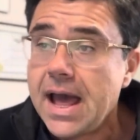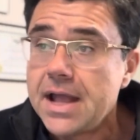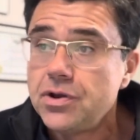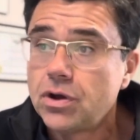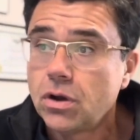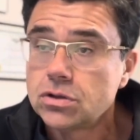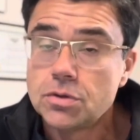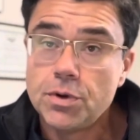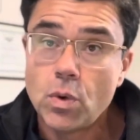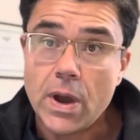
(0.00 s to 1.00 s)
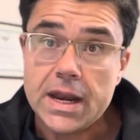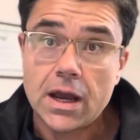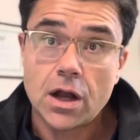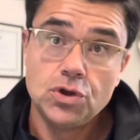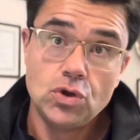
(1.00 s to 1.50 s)
And you could also be waiting
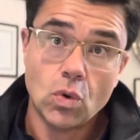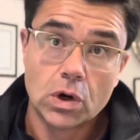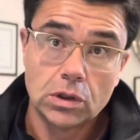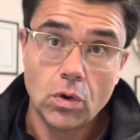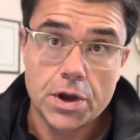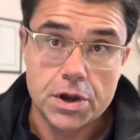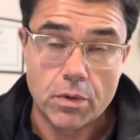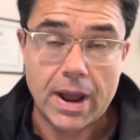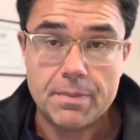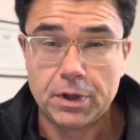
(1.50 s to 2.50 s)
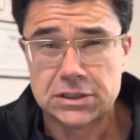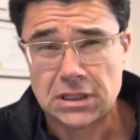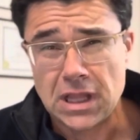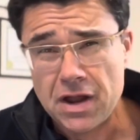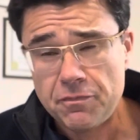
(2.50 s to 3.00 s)
on your lawyer, right? Because a
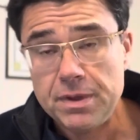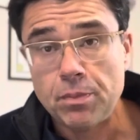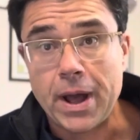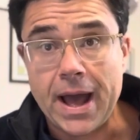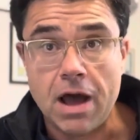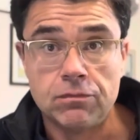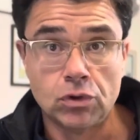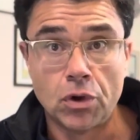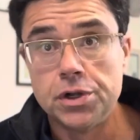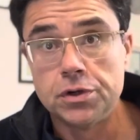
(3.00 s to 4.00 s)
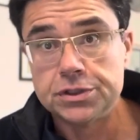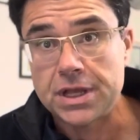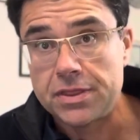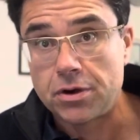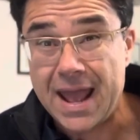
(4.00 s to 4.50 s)
lot of people have lawyers
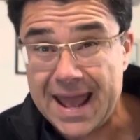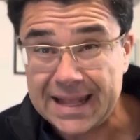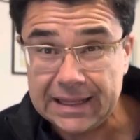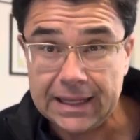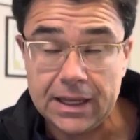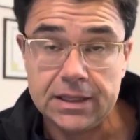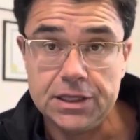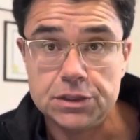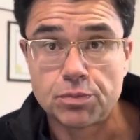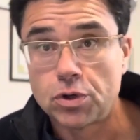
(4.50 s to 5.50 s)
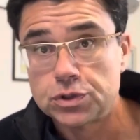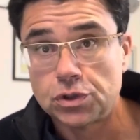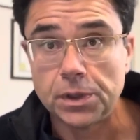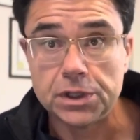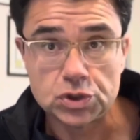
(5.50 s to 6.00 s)
and they're handling these
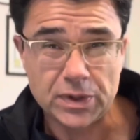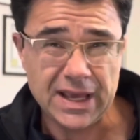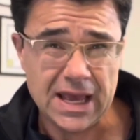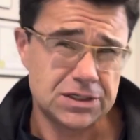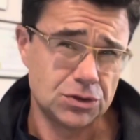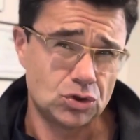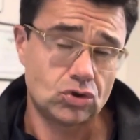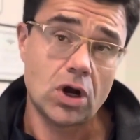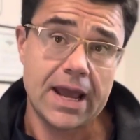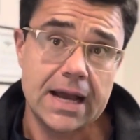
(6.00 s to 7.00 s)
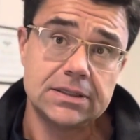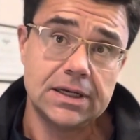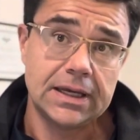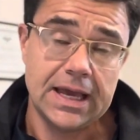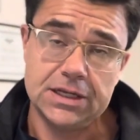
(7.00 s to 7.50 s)
personal injury cases, truck
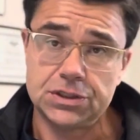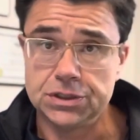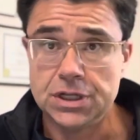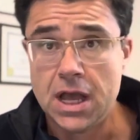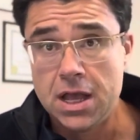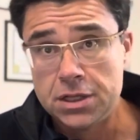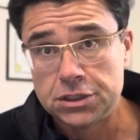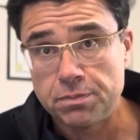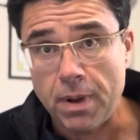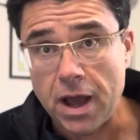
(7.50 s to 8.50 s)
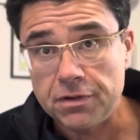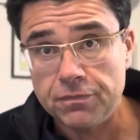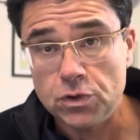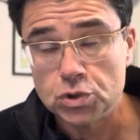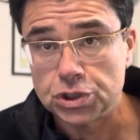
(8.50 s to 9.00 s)
accident cases, spine
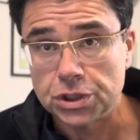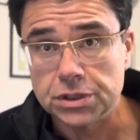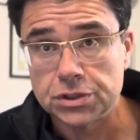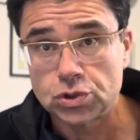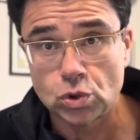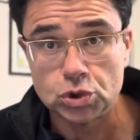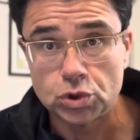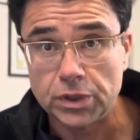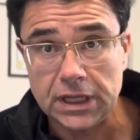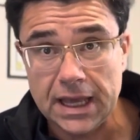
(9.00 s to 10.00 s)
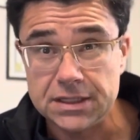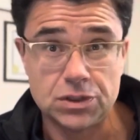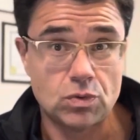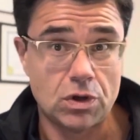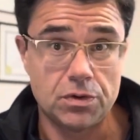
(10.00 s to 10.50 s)
fusion, surgery
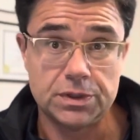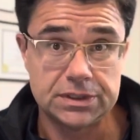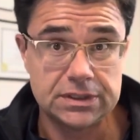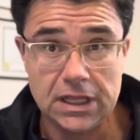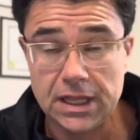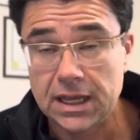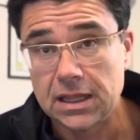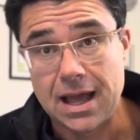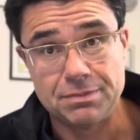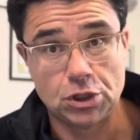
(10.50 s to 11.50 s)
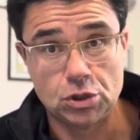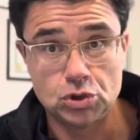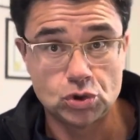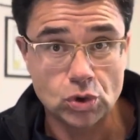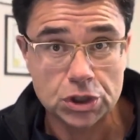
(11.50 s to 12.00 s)
cases, whether it's a ceiling collapse, a
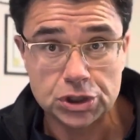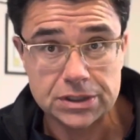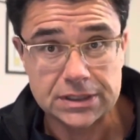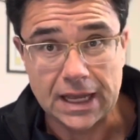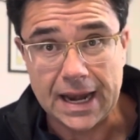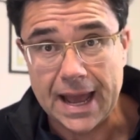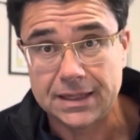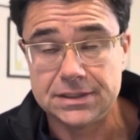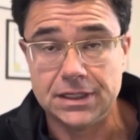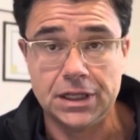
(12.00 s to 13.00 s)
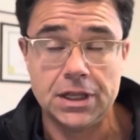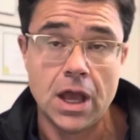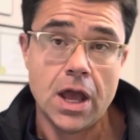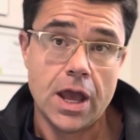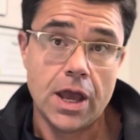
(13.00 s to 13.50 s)
construction site accident,
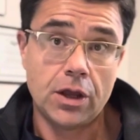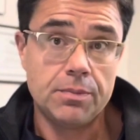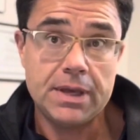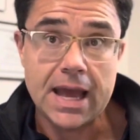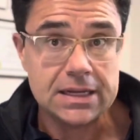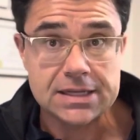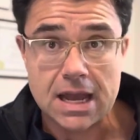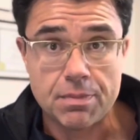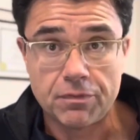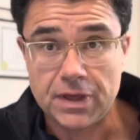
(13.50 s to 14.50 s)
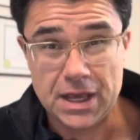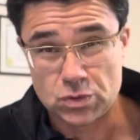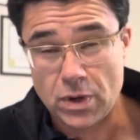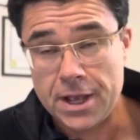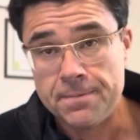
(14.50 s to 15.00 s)
it could be any type of
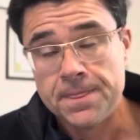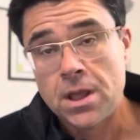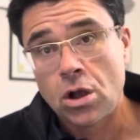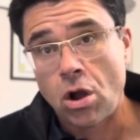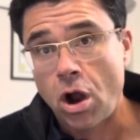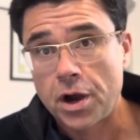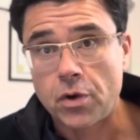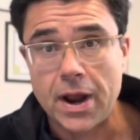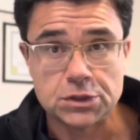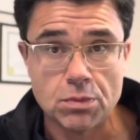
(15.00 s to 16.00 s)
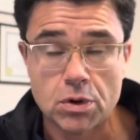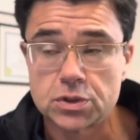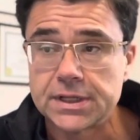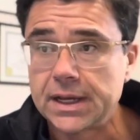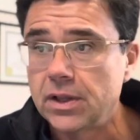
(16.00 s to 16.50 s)
case, right? Car crash,
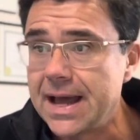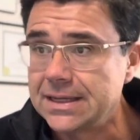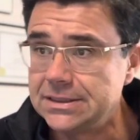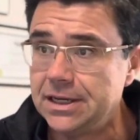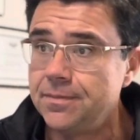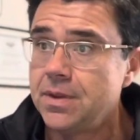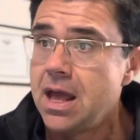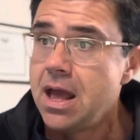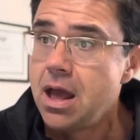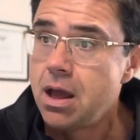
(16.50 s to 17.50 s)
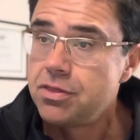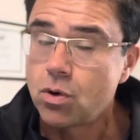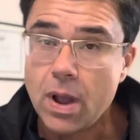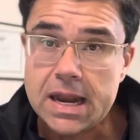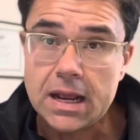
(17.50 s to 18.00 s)
motorcycle accident. They're
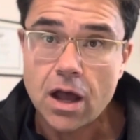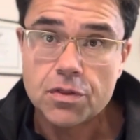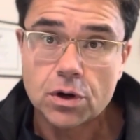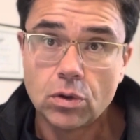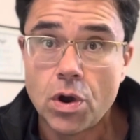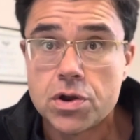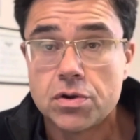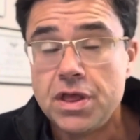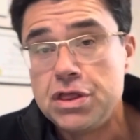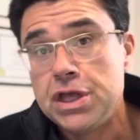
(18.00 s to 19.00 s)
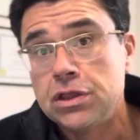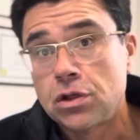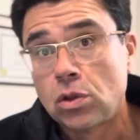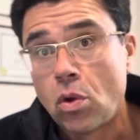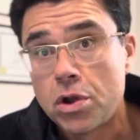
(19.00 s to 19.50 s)
waiting on their lawyer. They think
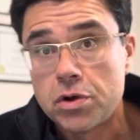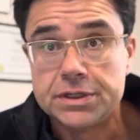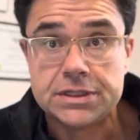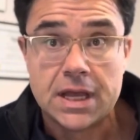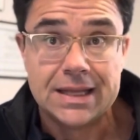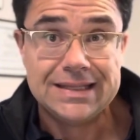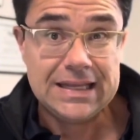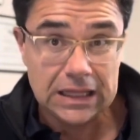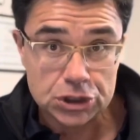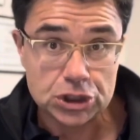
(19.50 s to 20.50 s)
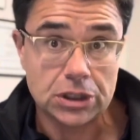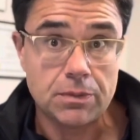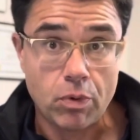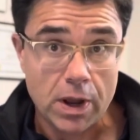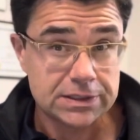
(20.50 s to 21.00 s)
their lawyer is diligently
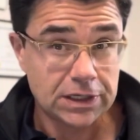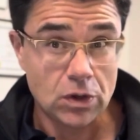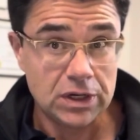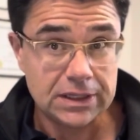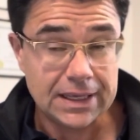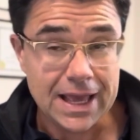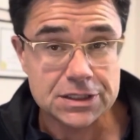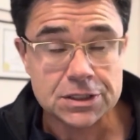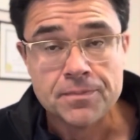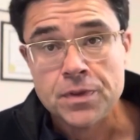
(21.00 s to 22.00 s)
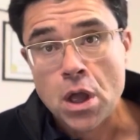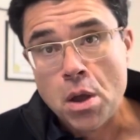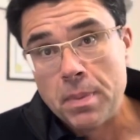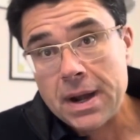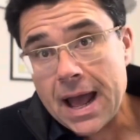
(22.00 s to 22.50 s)
prosecuting the case.
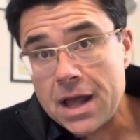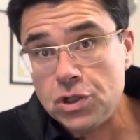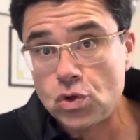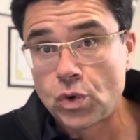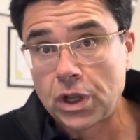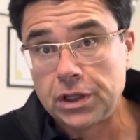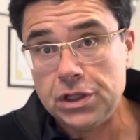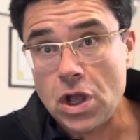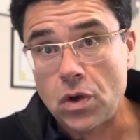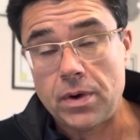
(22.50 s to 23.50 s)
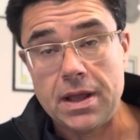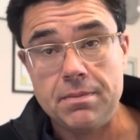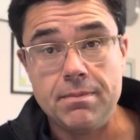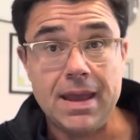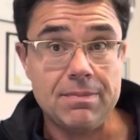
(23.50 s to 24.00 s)
But how do you really know, right?
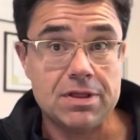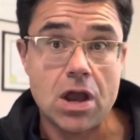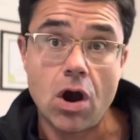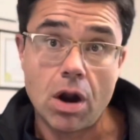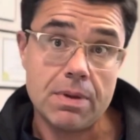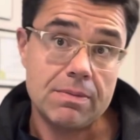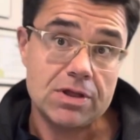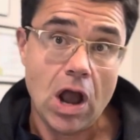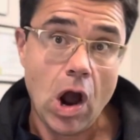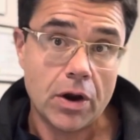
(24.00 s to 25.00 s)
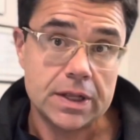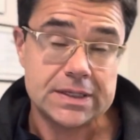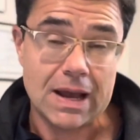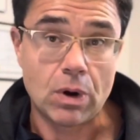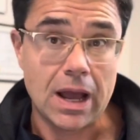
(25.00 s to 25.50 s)
Maybe they are, maybe they aren't.
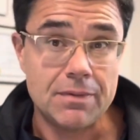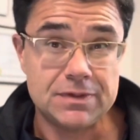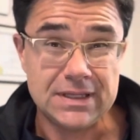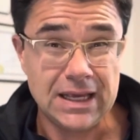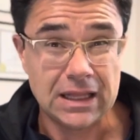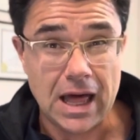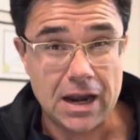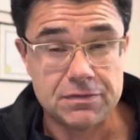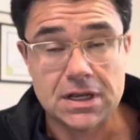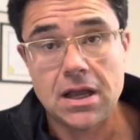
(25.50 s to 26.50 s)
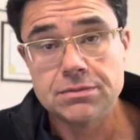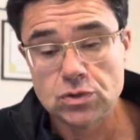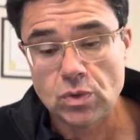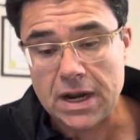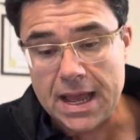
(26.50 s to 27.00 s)
And what I'm seeing a lot of times
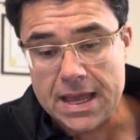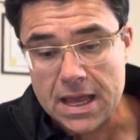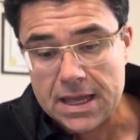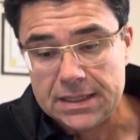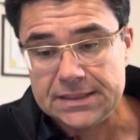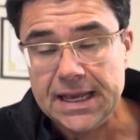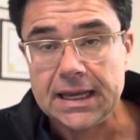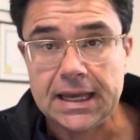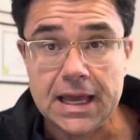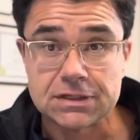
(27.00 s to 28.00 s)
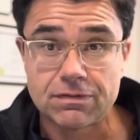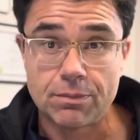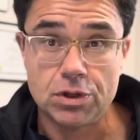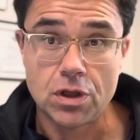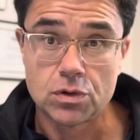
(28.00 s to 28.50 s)
is when I take a case from
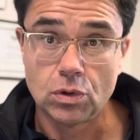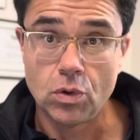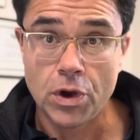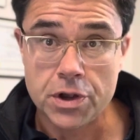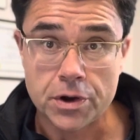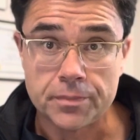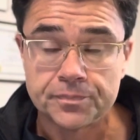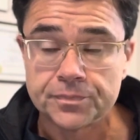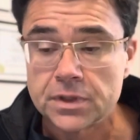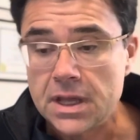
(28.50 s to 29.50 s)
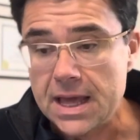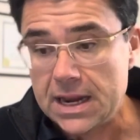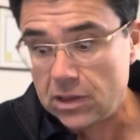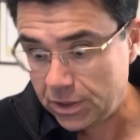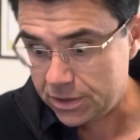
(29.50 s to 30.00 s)
another lawyer and
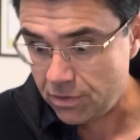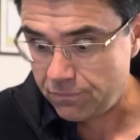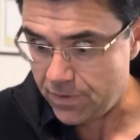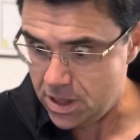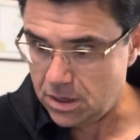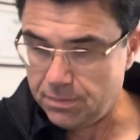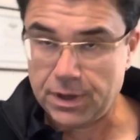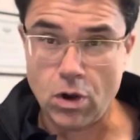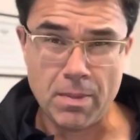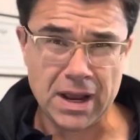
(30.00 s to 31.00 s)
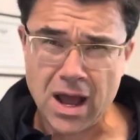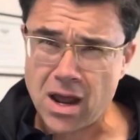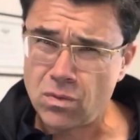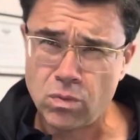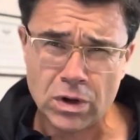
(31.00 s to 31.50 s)
I look at their file and I'm like, oh my
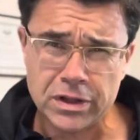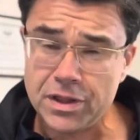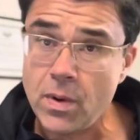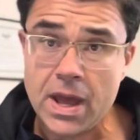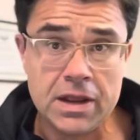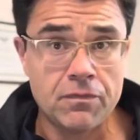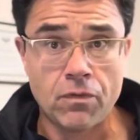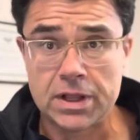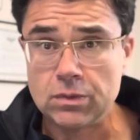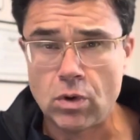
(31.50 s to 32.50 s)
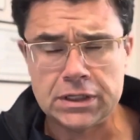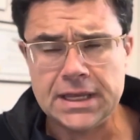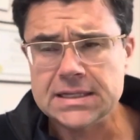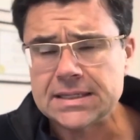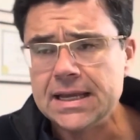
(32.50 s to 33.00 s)
God, what are they waiting for? Like one
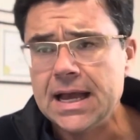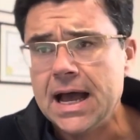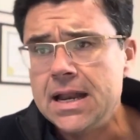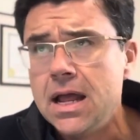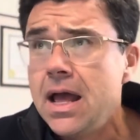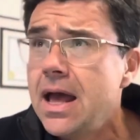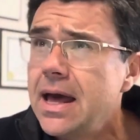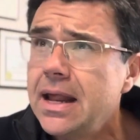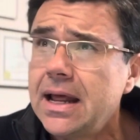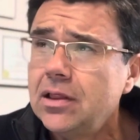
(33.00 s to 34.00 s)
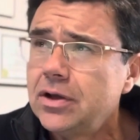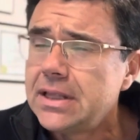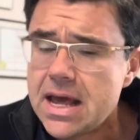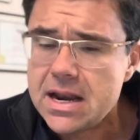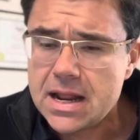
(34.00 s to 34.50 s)
case I got and I looked
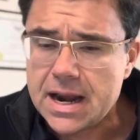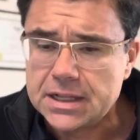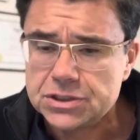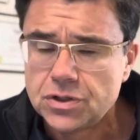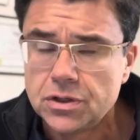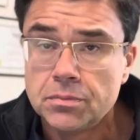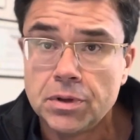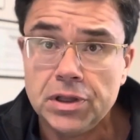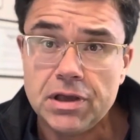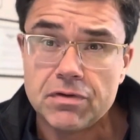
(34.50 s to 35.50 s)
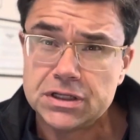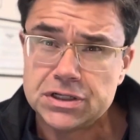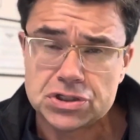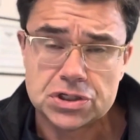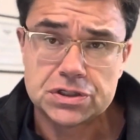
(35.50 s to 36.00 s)
at it and I just couldn't believe it. It's
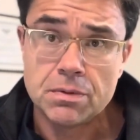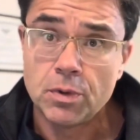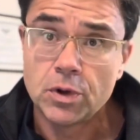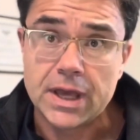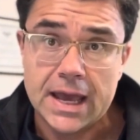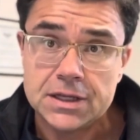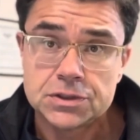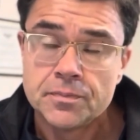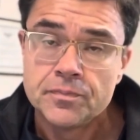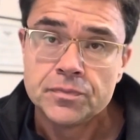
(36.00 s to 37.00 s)
such a simple case.